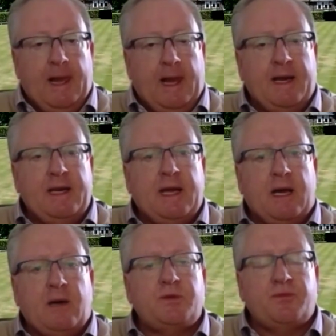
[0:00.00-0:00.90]
and it
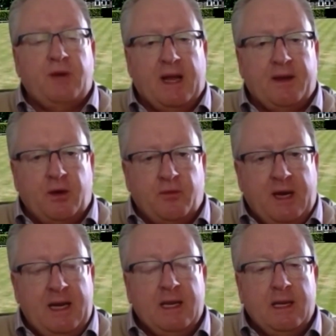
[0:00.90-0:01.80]
helps get the
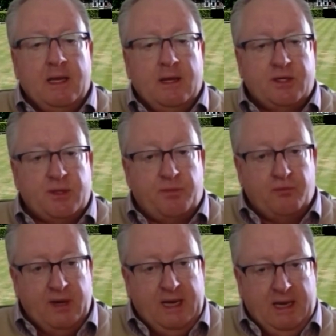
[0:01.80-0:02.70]
green to
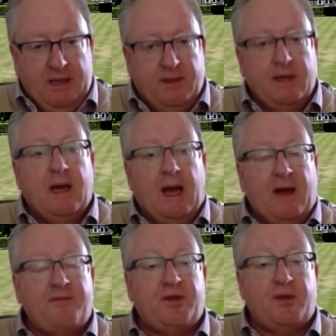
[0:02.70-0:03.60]
breathe
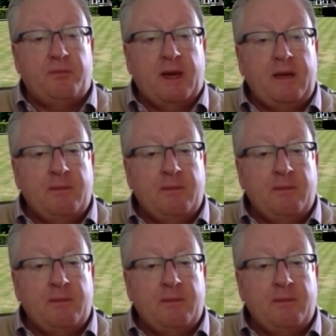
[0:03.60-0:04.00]
after the many,